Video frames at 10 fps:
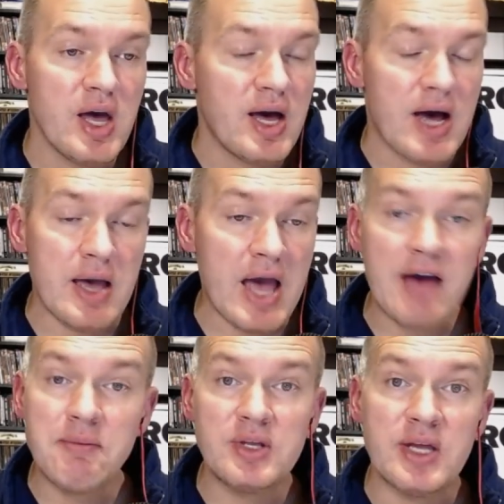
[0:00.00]
I
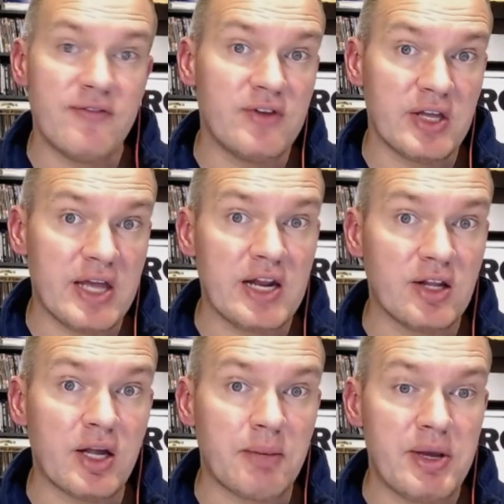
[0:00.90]
have been getting a
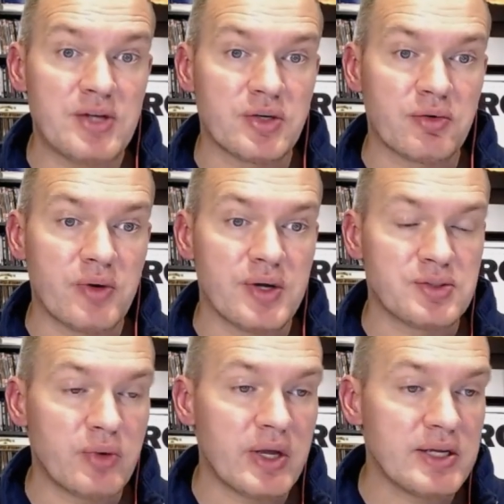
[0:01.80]
lot of Patreon requests.
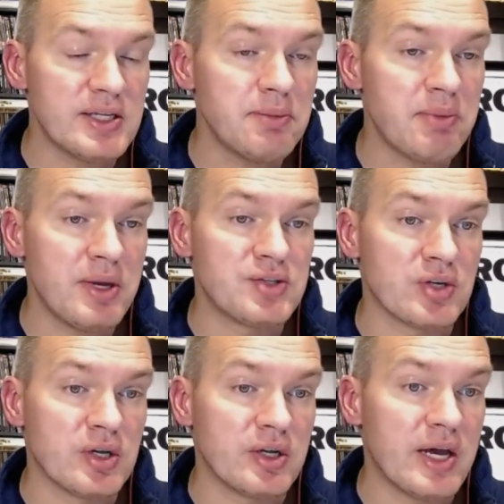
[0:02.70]
And when I did the
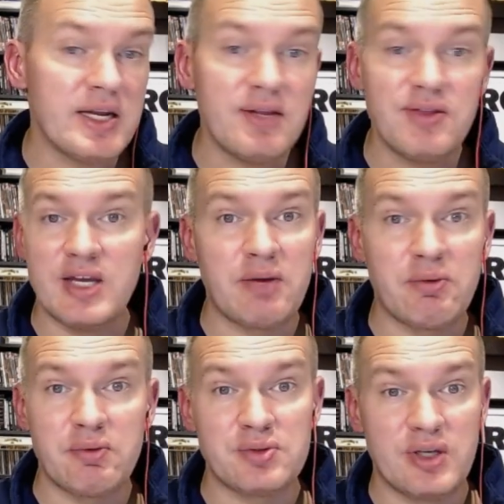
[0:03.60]
Patreon, I didn't think
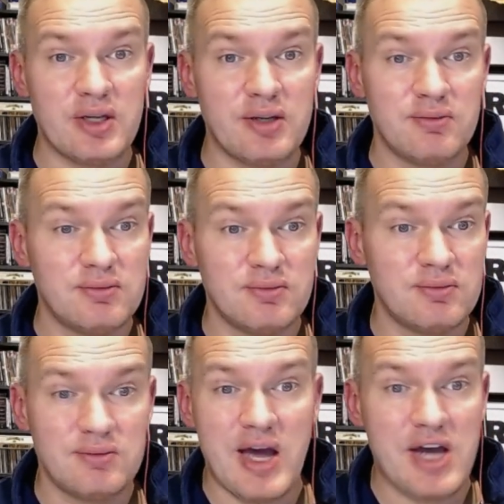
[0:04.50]
anyone was going to
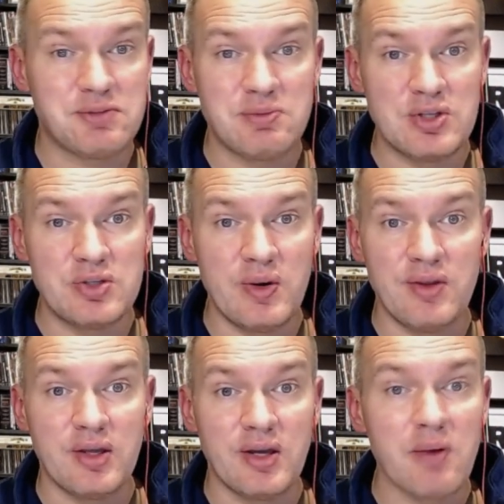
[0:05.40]
ask me to do
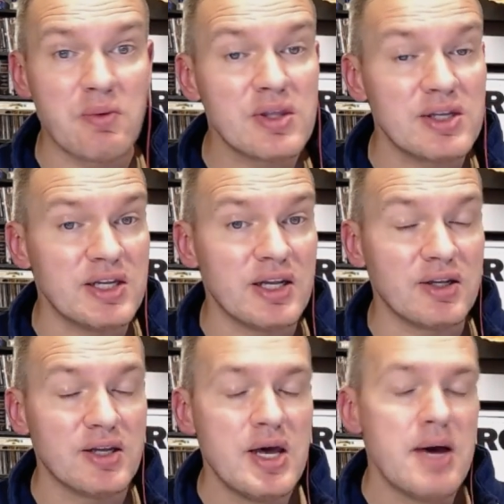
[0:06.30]
anything. I really
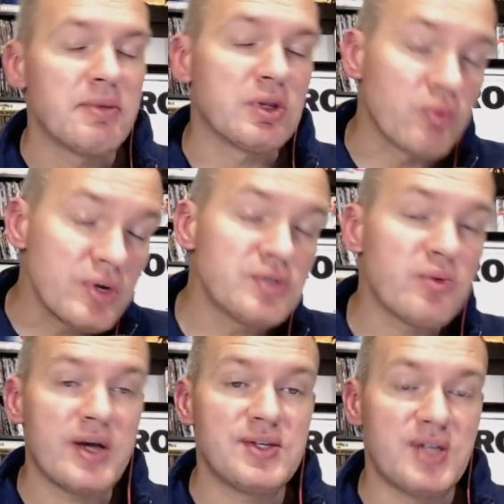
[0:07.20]
didn't. But the reason
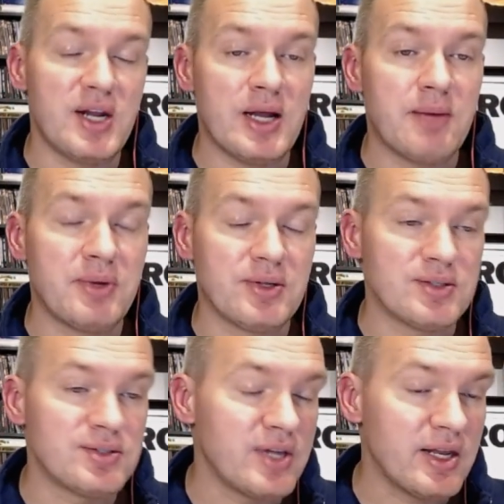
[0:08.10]
why I set it up, and I'll
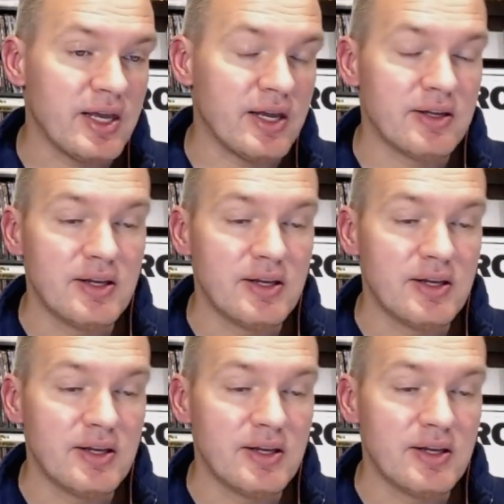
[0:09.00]
just say it again,